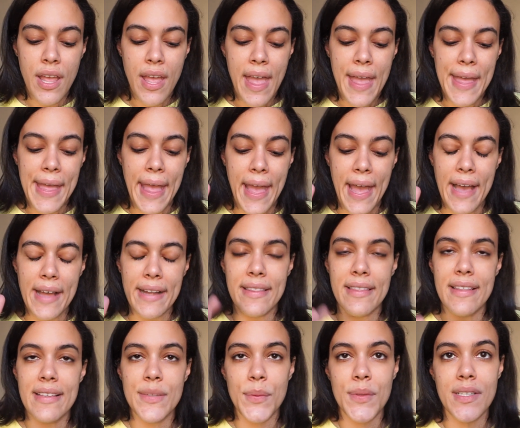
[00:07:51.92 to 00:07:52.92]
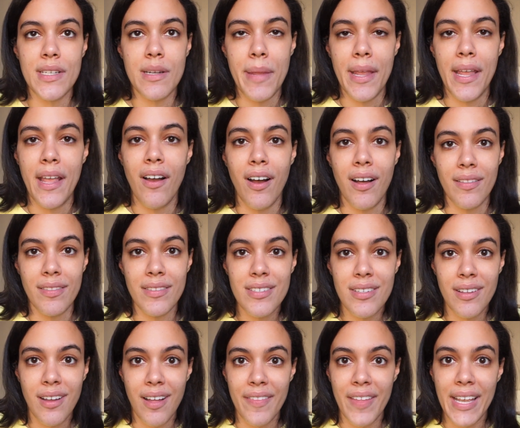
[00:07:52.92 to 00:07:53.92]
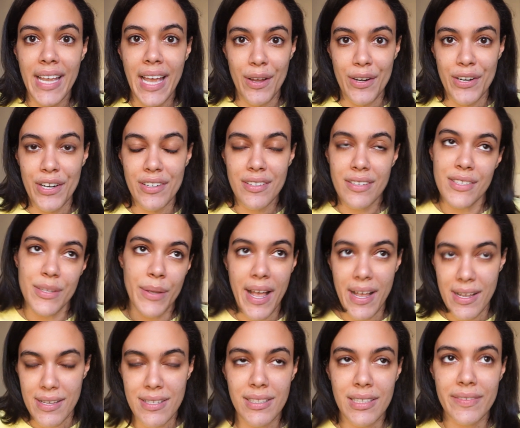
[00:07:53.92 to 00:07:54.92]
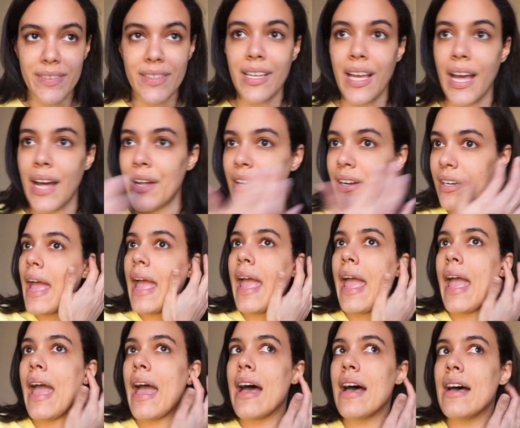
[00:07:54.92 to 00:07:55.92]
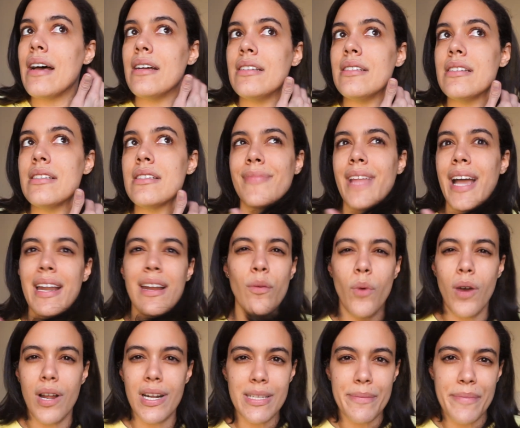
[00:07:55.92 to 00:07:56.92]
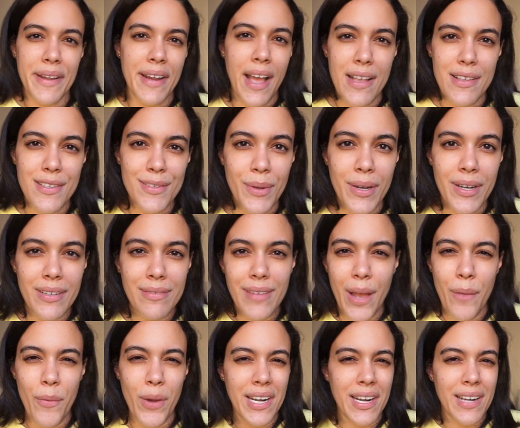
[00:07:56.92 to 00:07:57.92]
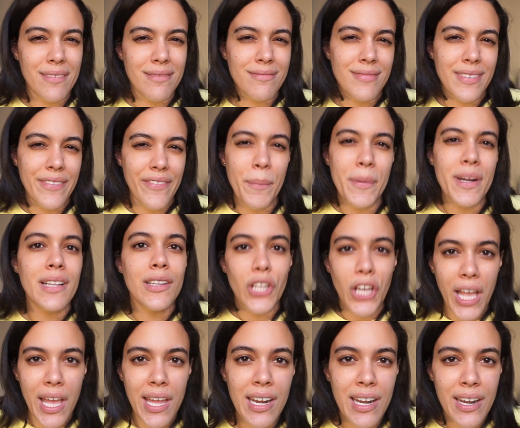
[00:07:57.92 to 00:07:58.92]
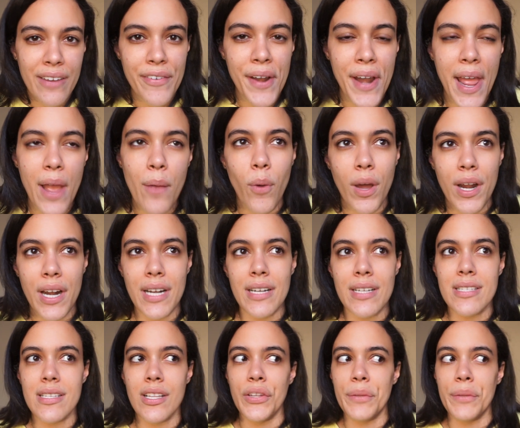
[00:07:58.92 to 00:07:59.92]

and this was going to be on the counter, so it has to live on the counter, and I didn't want it to be an eyesore. I wanted, if I'm going to look at it every day, I wanted it to